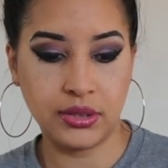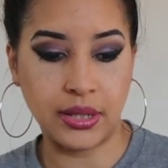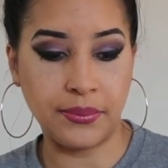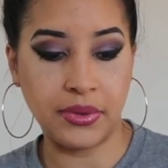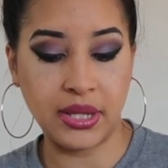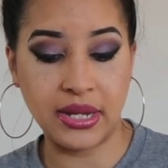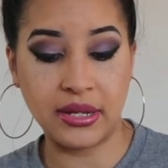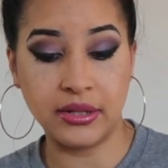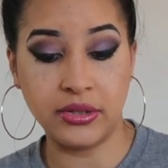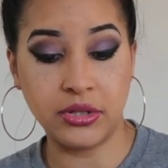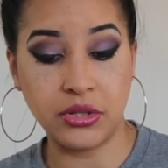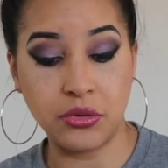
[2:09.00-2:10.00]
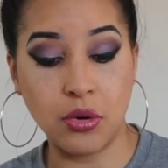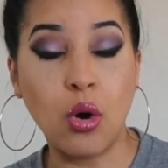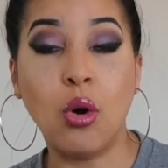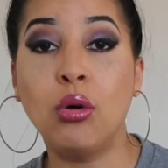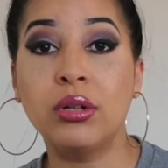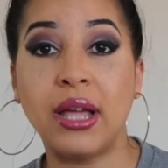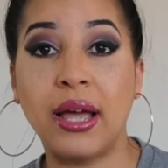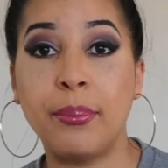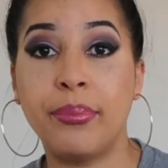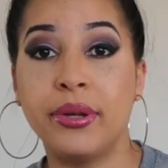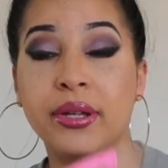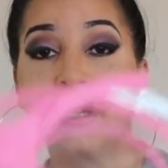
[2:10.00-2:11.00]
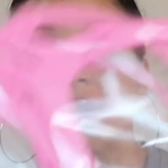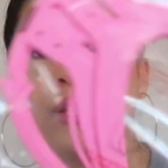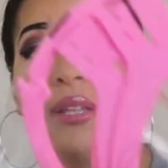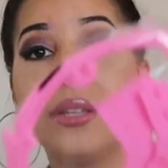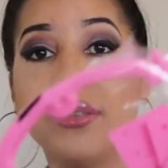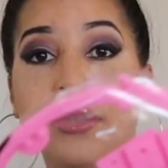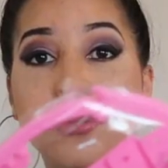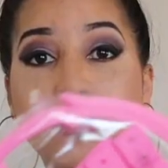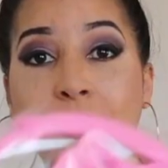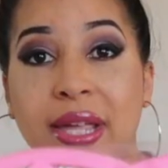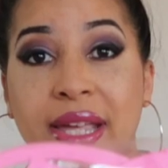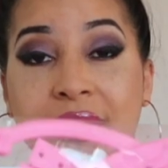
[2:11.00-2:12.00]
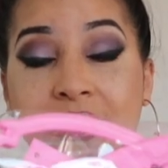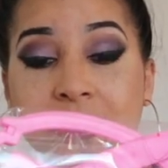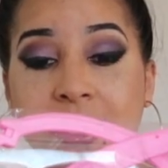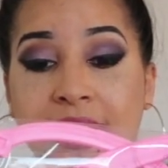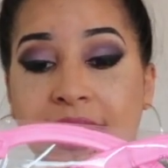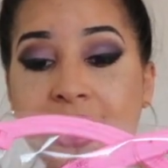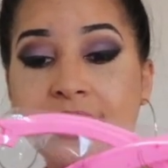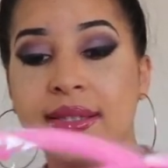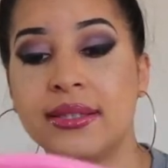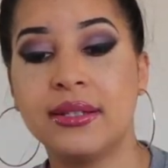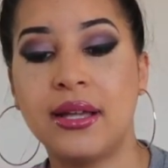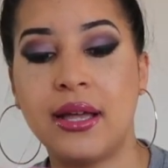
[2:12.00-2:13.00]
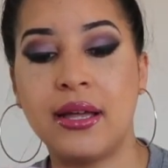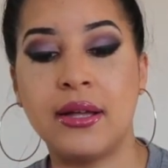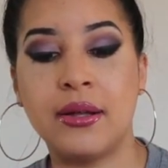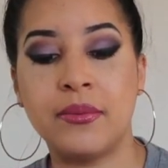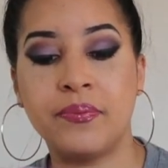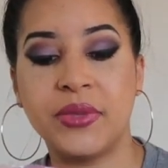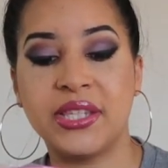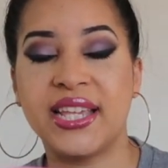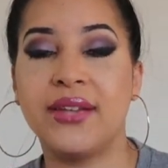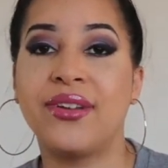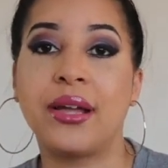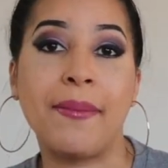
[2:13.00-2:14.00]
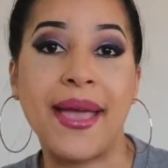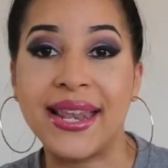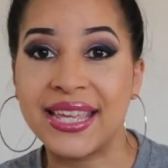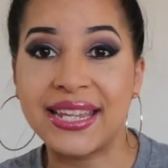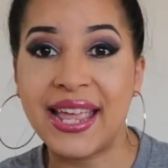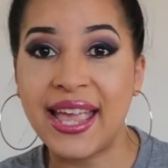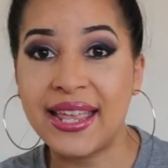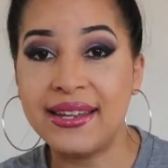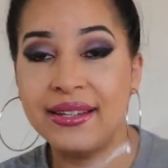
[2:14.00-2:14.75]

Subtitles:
something to hold up the wig, I guess, instead of like a mannequin head.